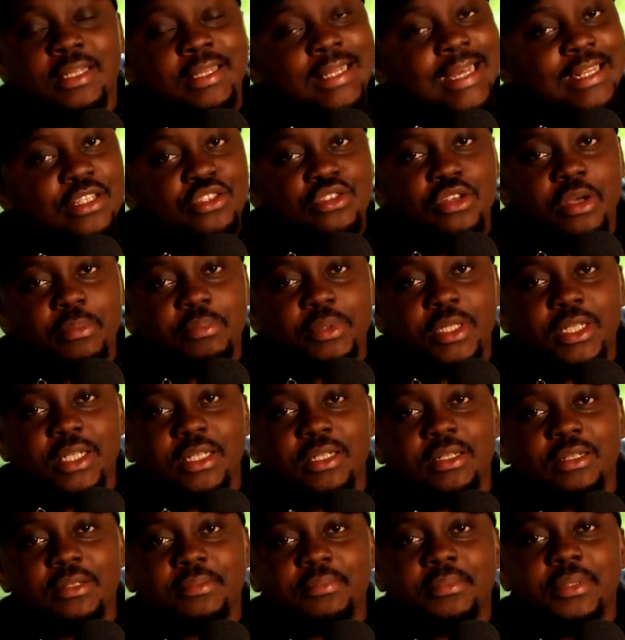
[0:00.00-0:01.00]
That
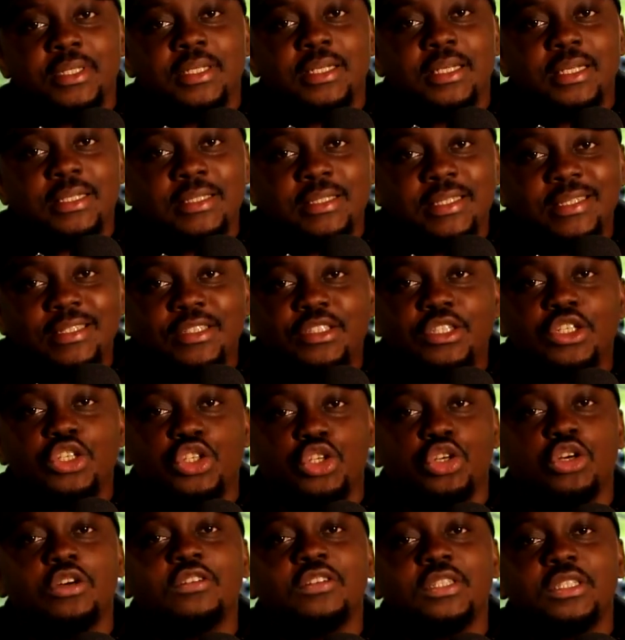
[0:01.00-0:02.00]
something is
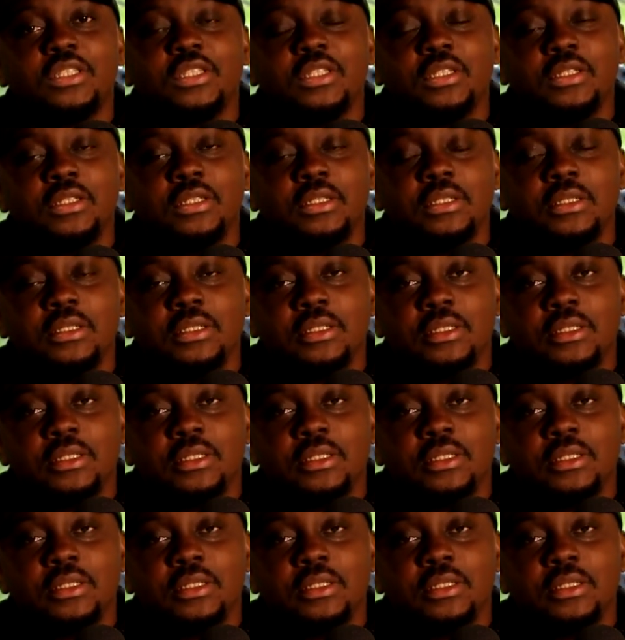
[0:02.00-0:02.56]
insecurity.